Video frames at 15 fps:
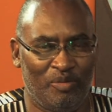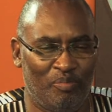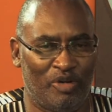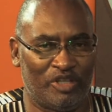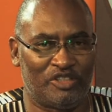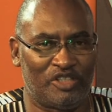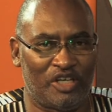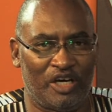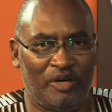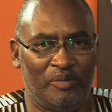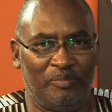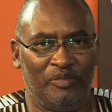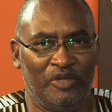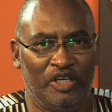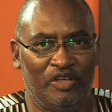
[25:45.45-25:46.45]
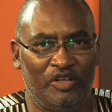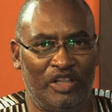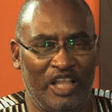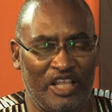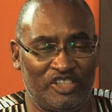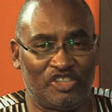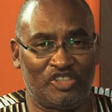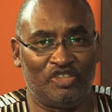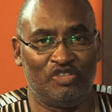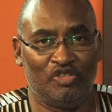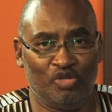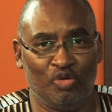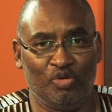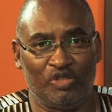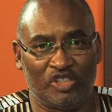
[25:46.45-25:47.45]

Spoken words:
But let's do